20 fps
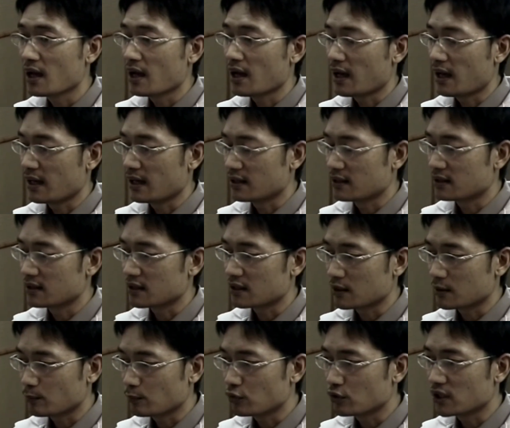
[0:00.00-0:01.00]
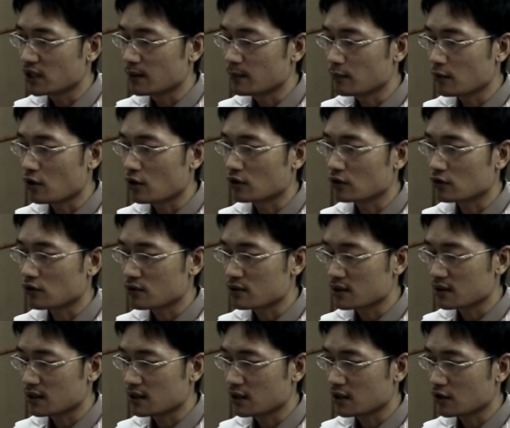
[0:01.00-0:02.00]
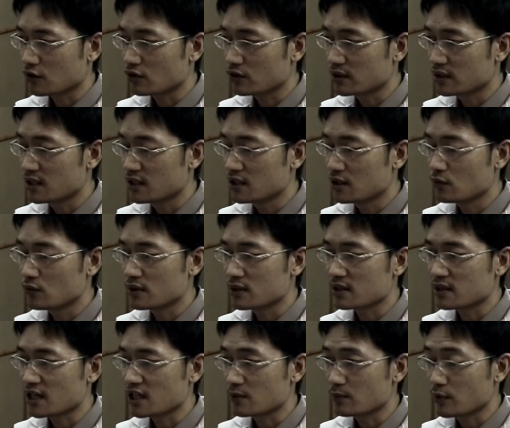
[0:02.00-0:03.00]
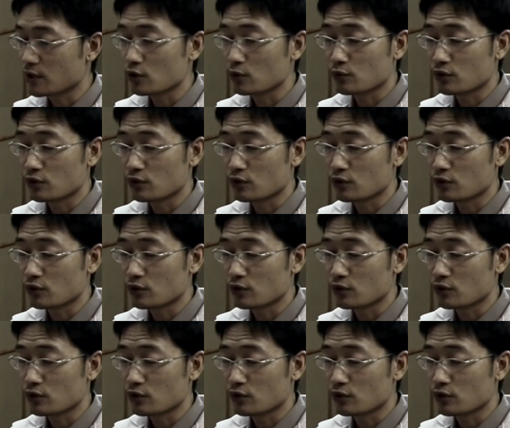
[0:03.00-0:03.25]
and put him on continuous SPO